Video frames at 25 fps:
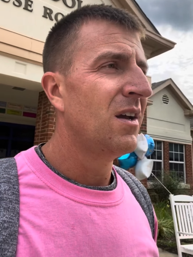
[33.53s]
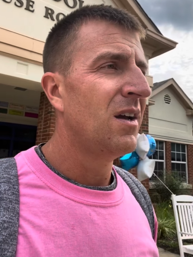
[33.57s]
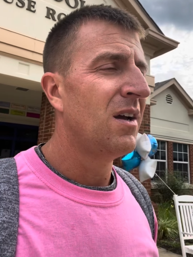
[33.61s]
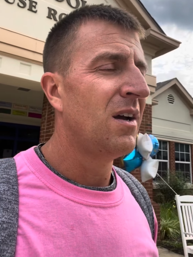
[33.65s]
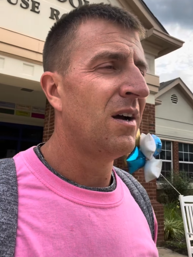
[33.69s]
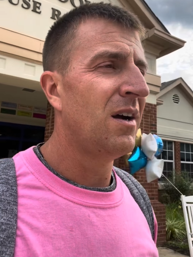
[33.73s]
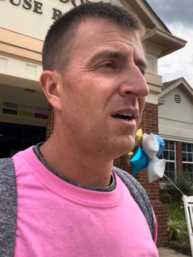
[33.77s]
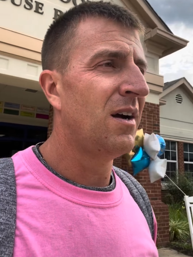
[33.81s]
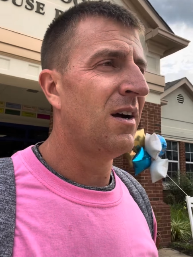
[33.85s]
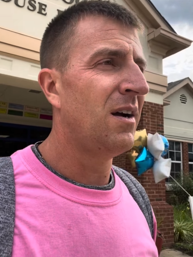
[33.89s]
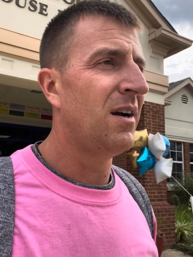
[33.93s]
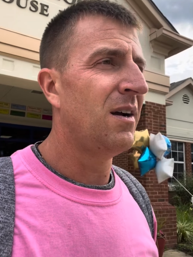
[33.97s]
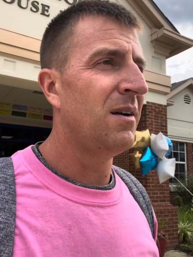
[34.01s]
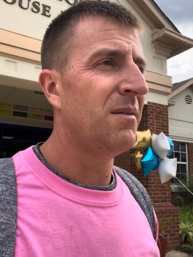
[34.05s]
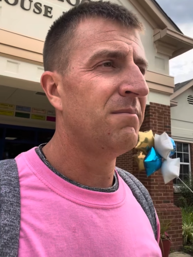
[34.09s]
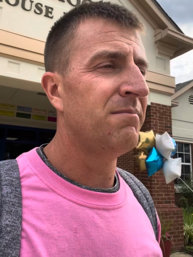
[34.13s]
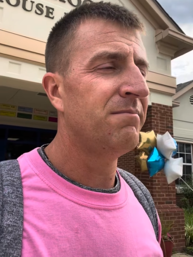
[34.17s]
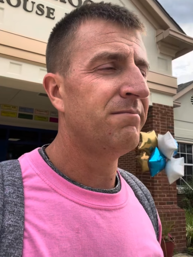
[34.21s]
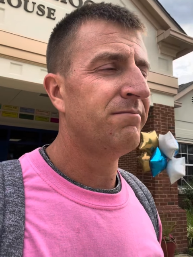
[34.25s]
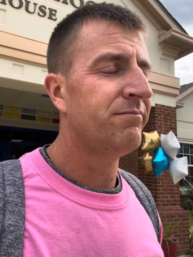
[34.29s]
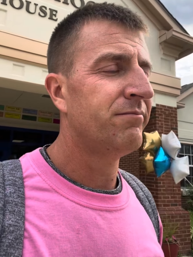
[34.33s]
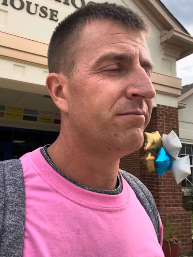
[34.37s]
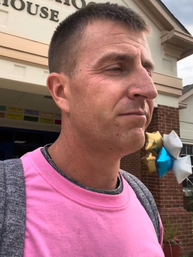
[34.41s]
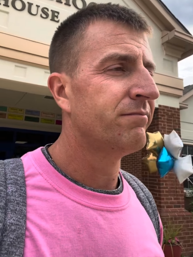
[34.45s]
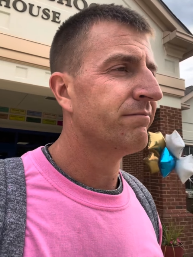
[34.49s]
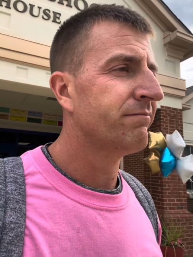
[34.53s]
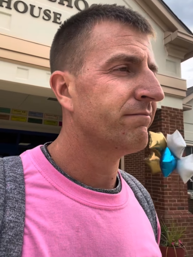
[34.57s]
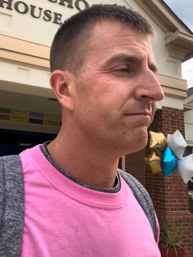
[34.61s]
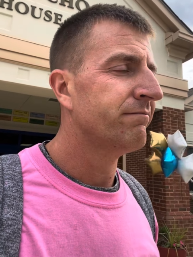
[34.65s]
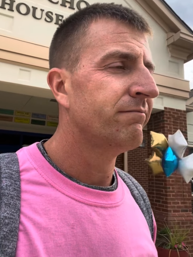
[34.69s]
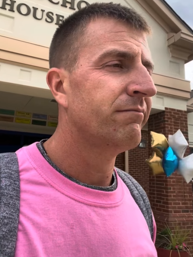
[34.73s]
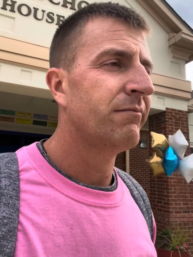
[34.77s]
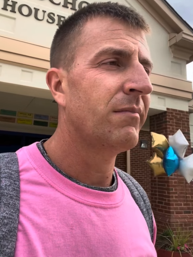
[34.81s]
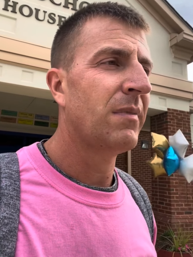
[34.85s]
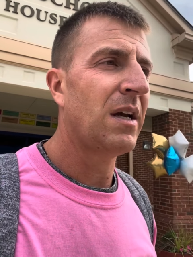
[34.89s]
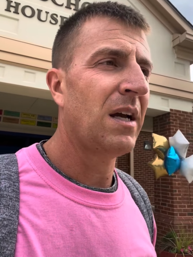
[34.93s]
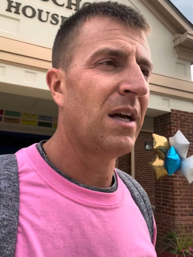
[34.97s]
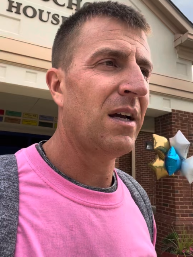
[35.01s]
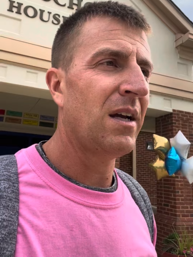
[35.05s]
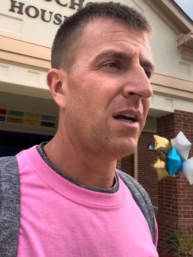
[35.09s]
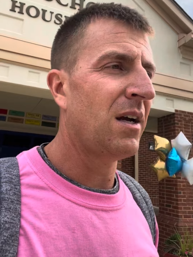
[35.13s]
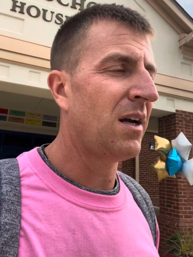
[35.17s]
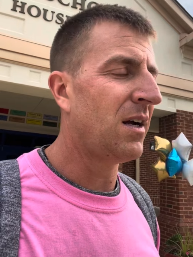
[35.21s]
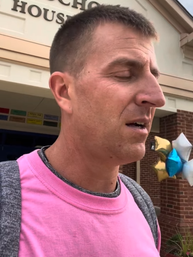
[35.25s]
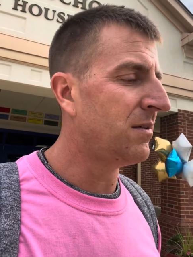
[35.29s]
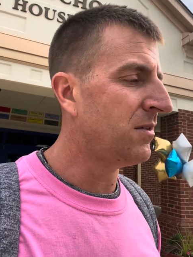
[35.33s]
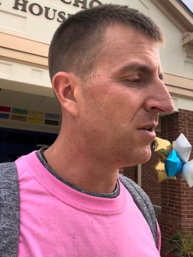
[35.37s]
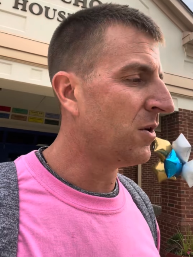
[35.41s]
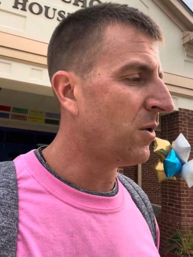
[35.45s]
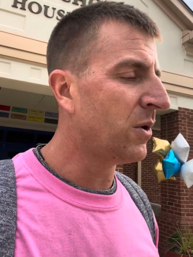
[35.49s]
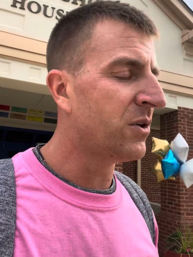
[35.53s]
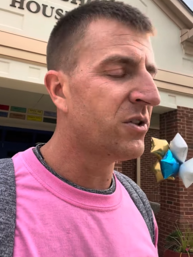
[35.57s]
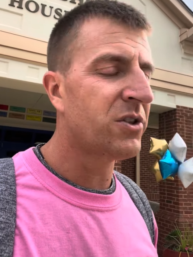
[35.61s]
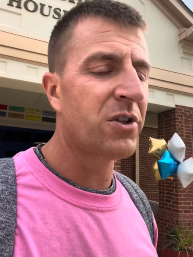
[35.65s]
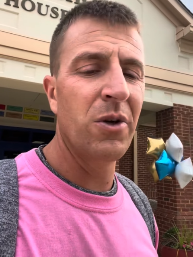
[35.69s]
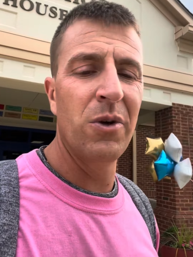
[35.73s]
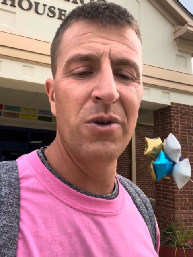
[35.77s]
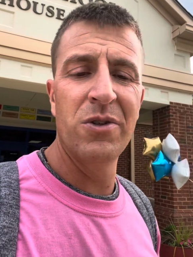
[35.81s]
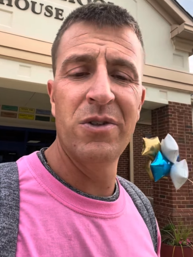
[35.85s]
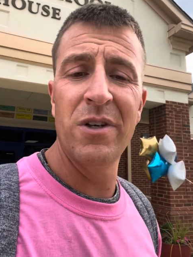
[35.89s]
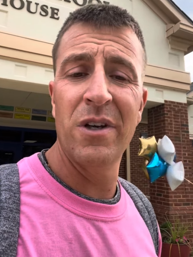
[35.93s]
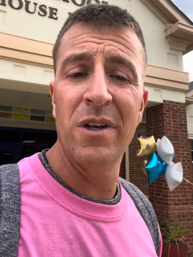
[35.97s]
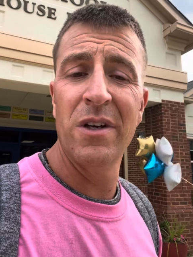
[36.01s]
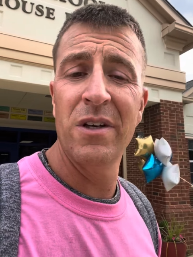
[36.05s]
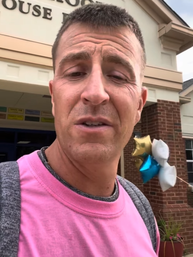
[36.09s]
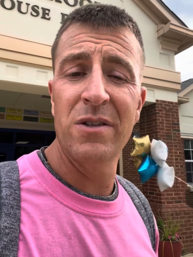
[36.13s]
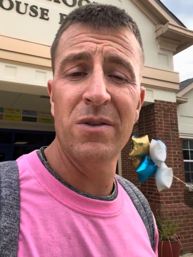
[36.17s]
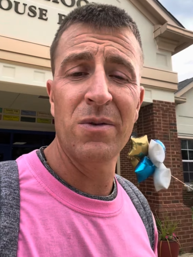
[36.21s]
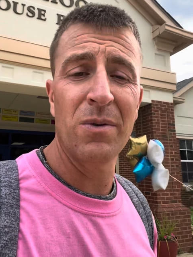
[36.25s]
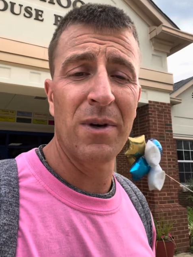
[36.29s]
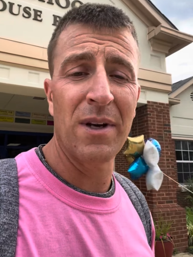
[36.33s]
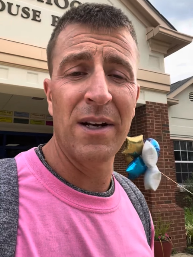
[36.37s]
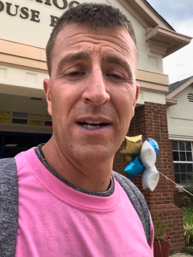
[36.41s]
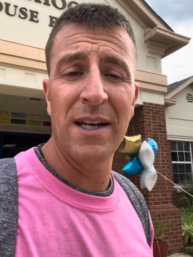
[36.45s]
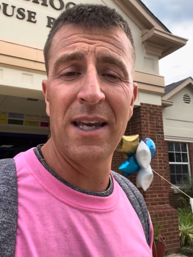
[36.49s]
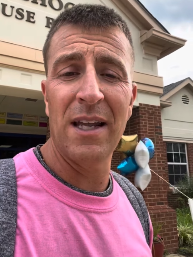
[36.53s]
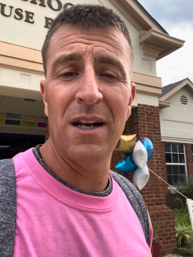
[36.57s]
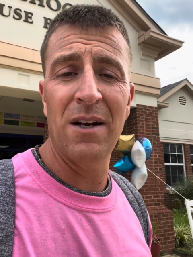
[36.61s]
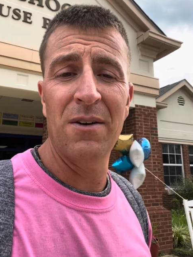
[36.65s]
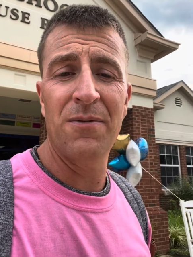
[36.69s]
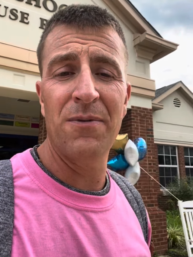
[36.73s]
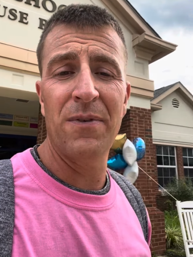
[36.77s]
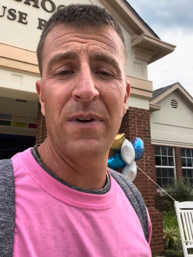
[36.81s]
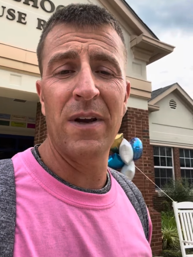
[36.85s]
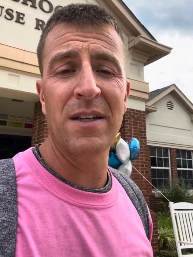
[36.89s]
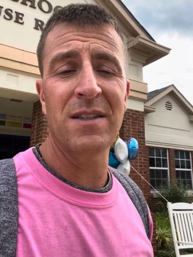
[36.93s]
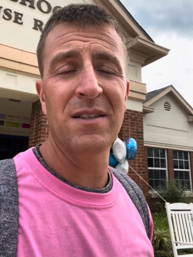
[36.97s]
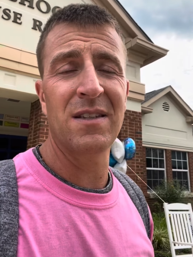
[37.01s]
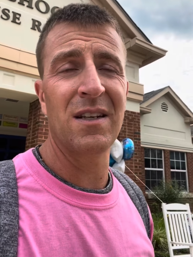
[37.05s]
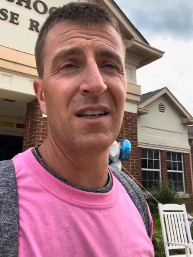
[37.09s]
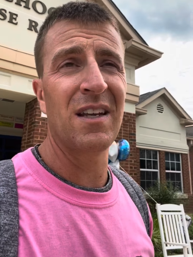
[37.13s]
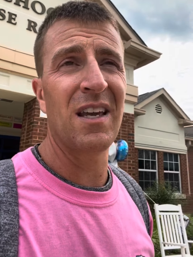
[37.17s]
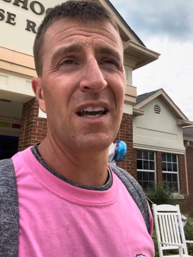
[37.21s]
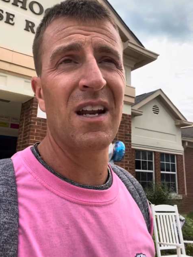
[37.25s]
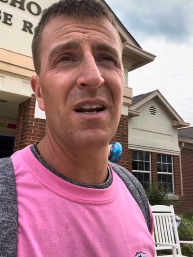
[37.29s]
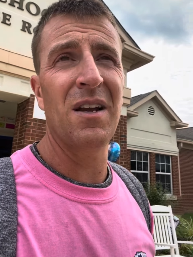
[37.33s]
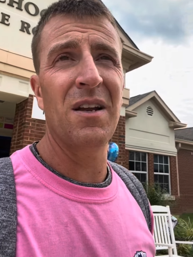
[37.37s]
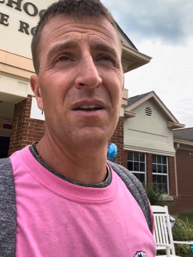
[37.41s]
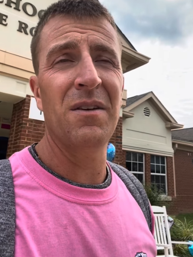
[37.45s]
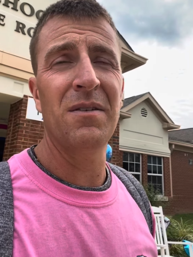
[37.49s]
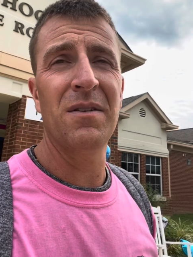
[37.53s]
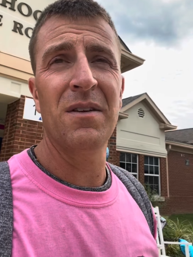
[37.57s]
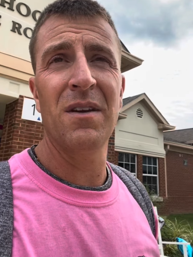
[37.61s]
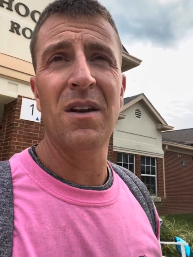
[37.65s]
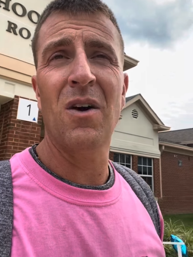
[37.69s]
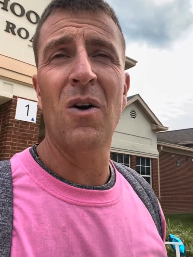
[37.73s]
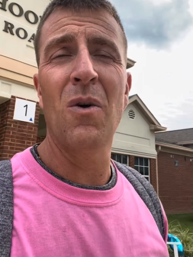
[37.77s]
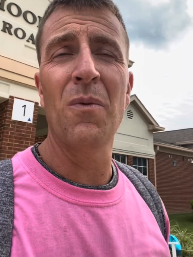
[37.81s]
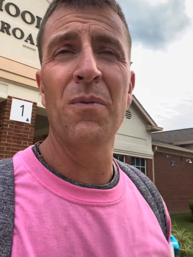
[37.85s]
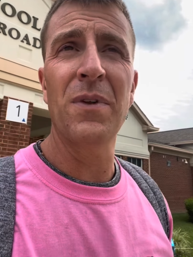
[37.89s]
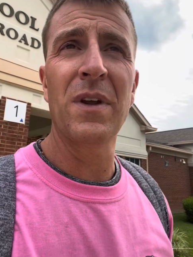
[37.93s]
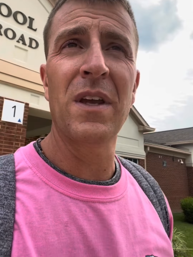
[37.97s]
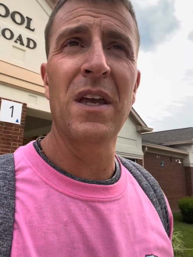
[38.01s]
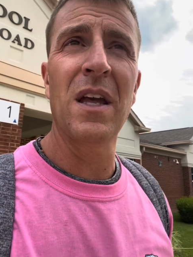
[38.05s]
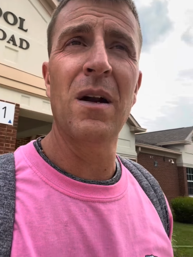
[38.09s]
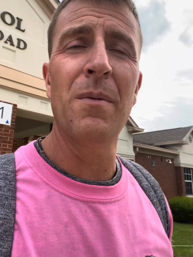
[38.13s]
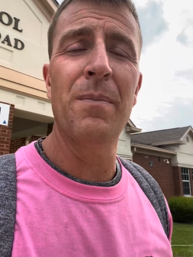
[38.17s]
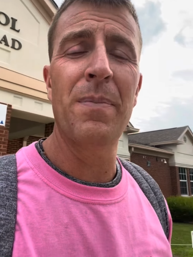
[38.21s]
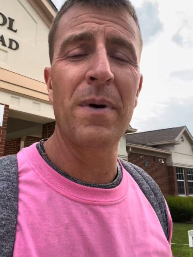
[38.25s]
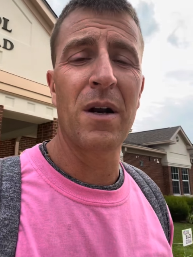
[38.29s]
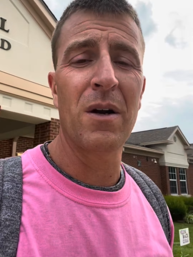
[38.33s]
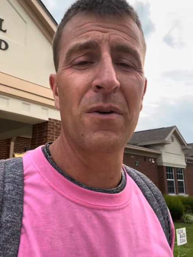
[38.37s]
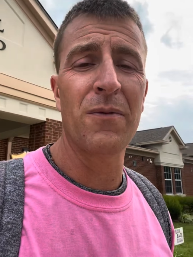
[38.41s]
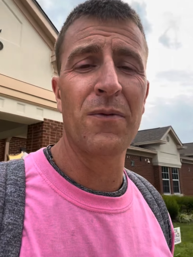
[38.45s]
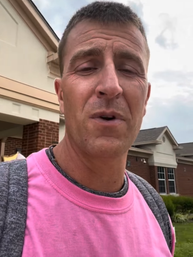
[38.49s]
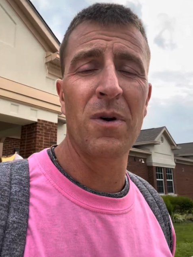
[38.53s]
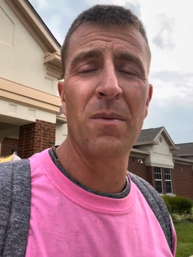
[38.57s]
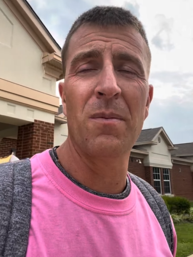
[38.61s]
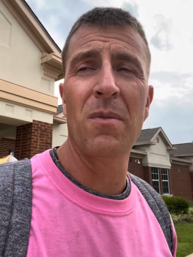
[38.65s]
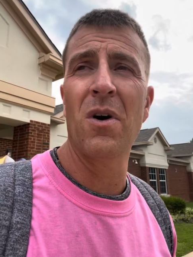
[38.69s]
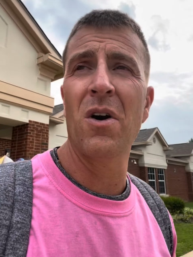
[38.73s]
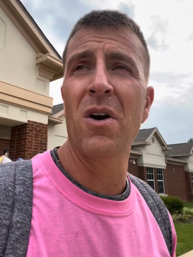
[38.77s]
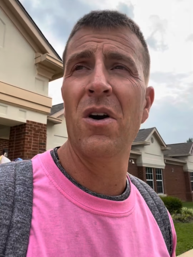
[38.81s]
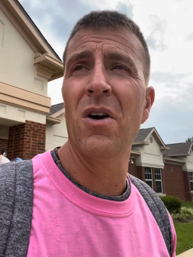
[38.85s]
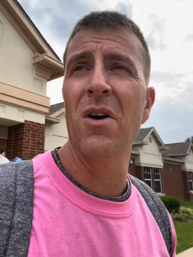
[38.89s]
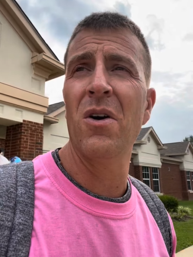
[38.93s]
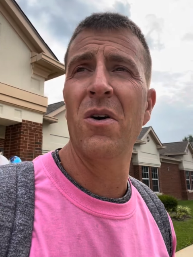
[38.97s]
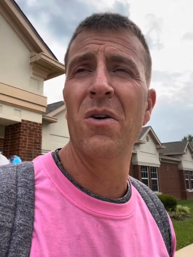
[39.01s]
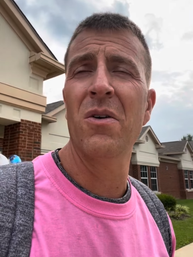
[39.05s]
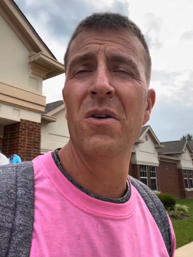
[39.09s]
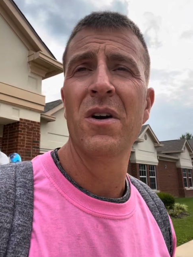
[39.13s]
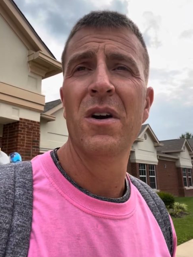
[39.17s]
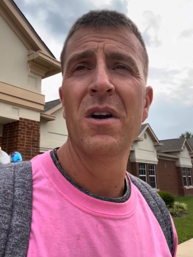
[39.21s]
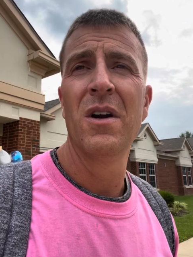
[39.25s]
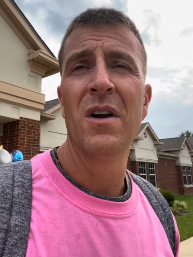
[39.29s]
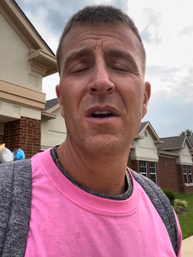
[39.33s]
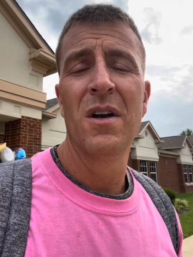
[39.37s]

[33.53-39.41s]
No excuses. We're going to get it fixed and get it, hopefully get it better for tomorrow.